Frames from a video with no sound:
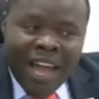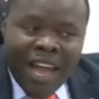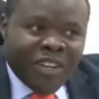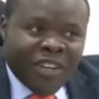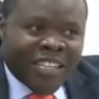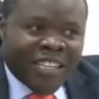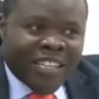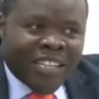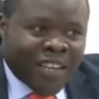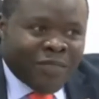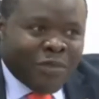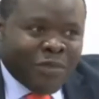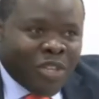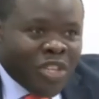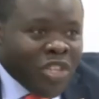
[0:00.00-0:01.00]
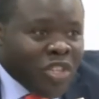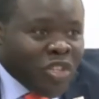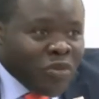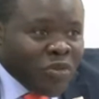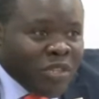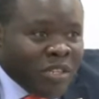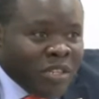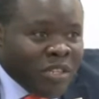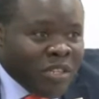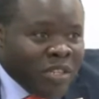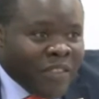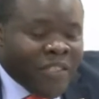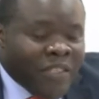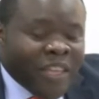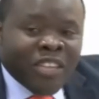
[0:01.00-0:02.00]
after a certificate has been issued,
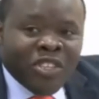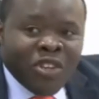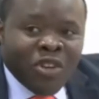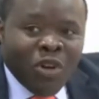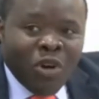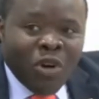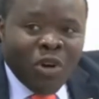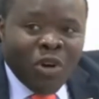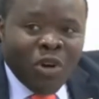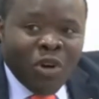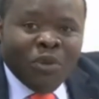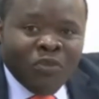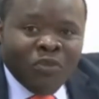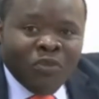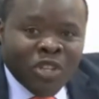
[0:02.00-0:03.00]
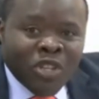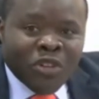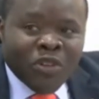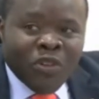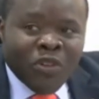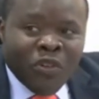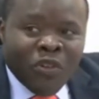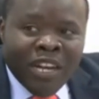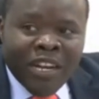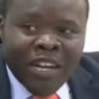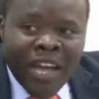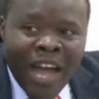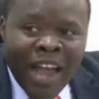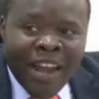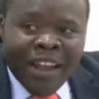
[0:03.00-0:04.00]
there is no provision of that
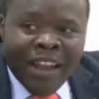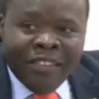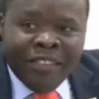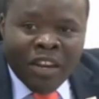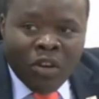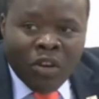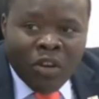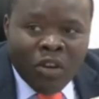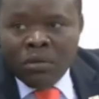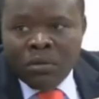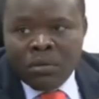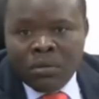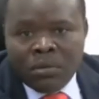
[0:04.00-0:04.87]
under the law.